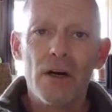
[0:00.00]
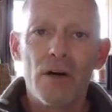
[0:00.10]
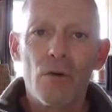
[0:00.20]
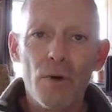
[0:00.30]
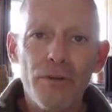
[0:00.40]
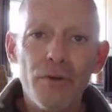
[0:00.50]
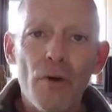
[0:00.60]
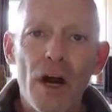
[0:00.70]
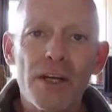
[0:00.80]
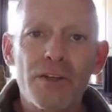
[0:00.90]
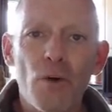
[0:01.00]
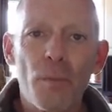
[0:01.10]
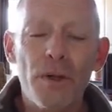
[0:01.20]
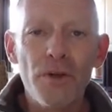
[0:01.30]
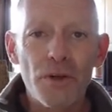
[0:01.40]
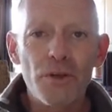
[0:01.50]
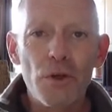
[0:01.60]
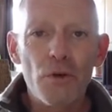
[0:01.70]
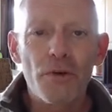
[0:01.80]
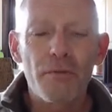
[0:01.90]
With your eyes open, you can do
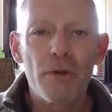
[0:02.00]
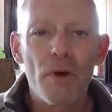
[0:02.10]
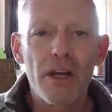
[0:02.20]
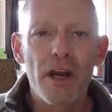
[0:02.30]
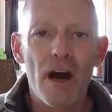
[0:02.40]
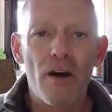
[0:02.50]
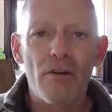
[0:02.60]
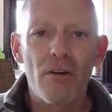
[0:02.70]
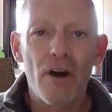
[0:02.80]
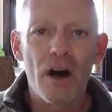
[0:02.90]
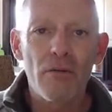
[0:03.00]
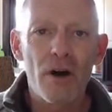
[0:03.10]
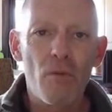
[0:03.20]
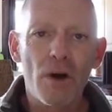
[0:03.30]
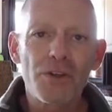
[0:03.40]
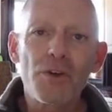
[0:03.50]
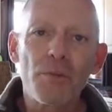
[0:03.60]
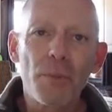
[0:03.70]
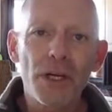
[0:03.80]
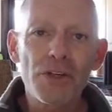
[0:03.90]
it with me right now. I, I want you to
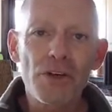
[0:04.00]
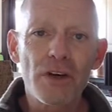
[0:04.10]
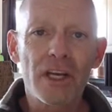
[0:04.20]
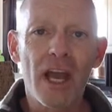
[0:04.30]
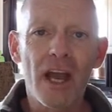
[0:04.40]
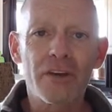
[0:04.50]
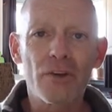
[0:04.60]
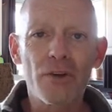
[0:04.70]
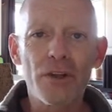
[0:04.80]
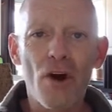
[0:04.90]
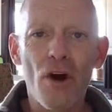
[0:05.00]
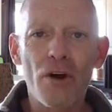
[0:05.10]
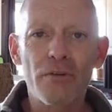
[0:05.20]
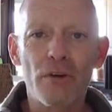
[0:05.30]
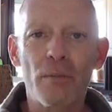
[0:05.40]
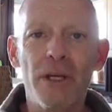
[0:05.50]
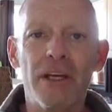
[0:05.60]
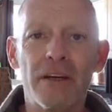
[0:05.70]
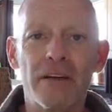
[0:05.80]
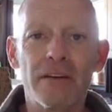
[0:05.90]
picture a candle in the heart of your
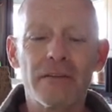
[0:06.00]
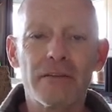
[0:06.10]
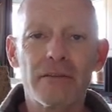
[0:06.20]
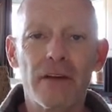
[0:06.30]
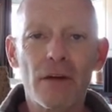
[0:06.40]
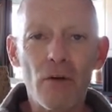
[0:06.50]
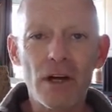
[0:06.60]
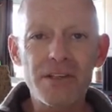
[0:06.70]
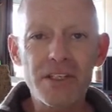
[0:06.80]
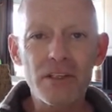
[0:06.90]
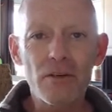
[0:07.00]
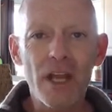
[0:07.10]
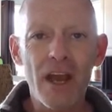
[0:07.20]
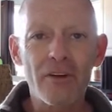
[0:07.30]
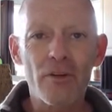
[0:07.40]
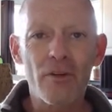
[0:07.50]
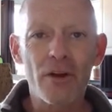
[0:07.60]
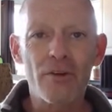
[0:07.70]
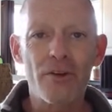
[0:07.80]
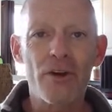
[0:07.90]
being, a, a single candle there
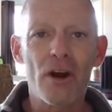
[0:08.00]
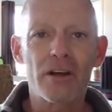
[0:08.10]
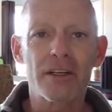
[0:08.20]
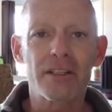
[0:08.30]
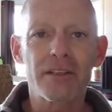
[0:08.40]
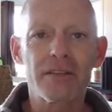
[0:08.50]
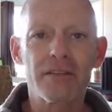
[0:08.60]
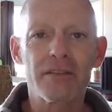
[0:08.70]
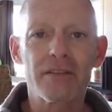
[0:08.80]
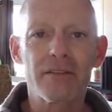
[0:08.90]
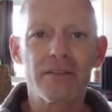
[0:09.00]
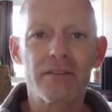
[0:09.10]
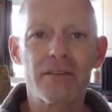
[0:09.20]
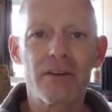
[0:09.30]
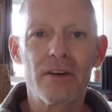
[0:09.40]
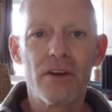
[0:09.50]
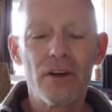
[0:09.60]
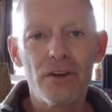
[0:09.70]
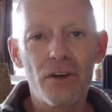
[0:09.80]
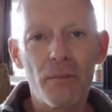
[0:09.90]
in the darkness.
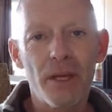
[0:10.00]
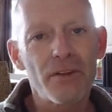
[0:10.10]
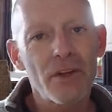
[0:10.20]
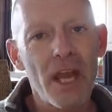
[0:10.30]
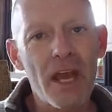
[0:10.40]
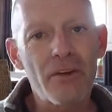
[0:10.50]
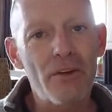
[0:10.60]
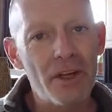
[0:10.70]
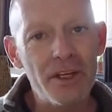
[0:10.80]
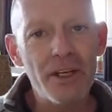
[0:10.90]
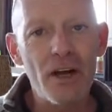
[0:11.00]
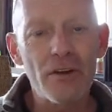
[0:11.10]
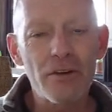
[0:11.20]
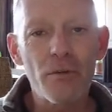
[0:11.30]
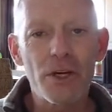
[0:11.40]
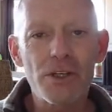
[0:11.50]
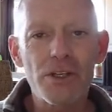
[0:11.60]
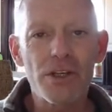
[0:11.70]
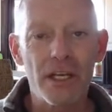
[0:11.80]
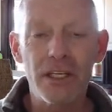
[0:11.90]
You can make the candle any color you wish,
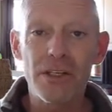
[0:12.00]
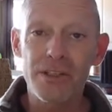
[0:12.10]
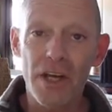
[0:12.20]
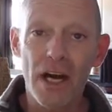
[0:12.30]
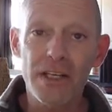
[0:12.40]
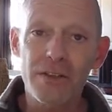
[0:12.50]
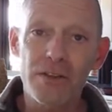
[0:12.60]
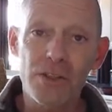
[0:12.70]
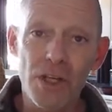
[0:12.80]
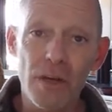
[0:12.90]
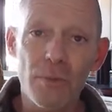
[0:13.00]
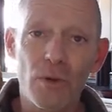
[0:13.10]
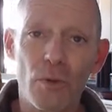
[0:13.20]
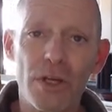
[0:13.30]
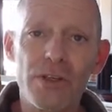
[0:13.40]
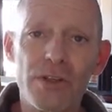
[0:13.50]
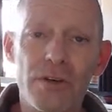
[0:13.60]
any size and shape you wish.